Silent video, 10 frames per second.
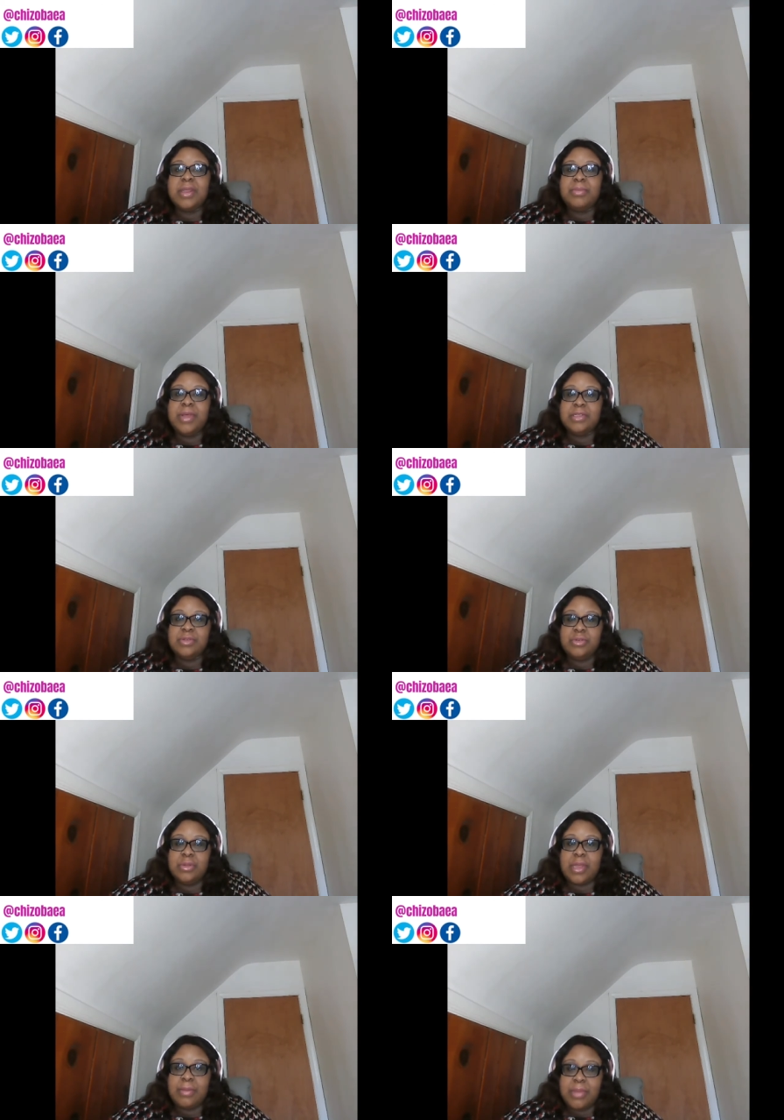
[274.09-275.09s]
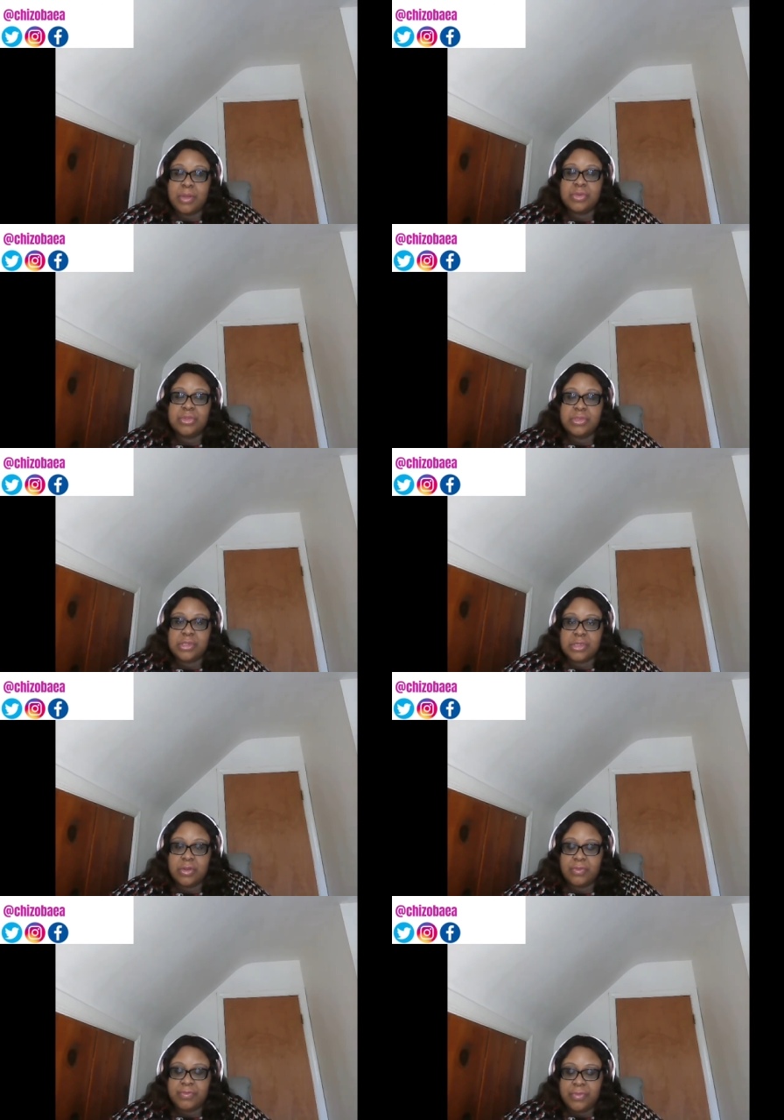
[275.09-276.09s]
about
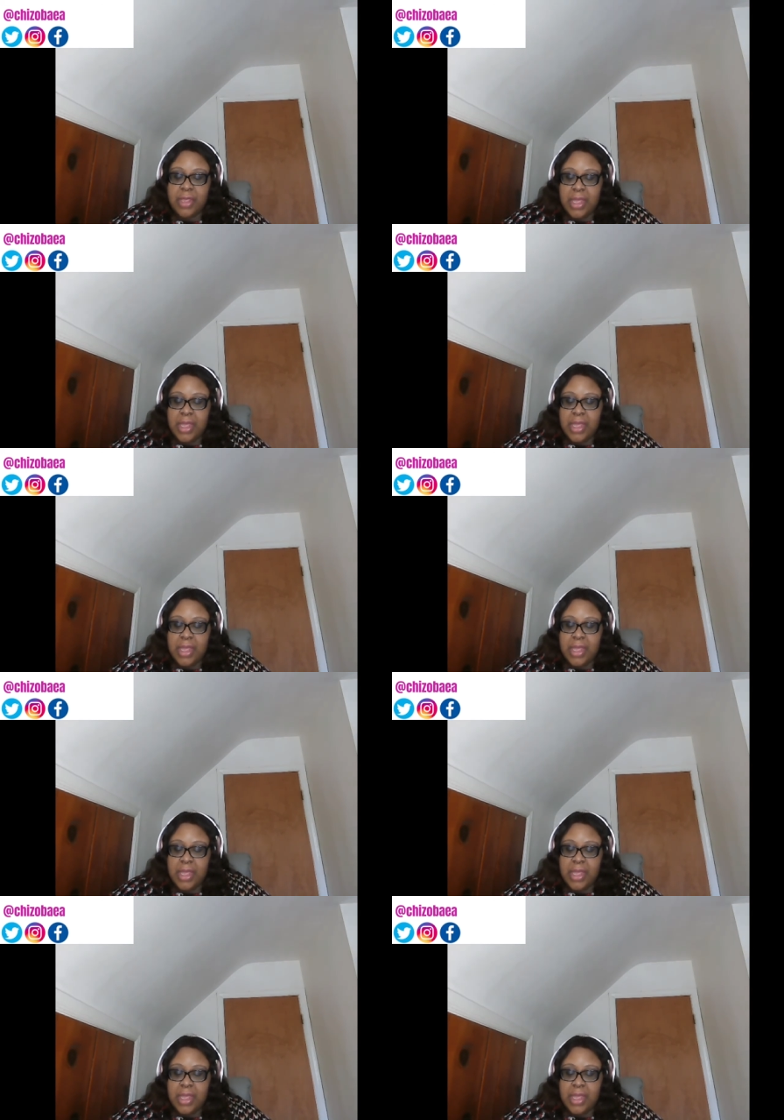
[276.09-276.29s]
yourself.